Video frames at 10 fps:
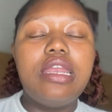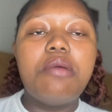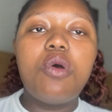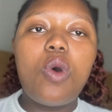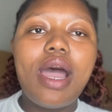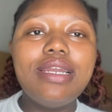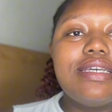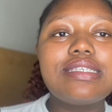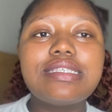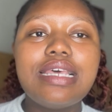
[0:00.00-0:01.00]
Number 1
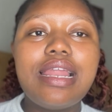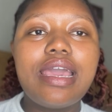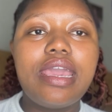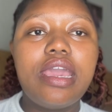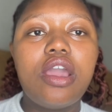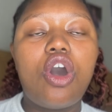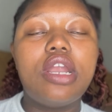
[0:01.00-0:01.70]
is Silla Hair on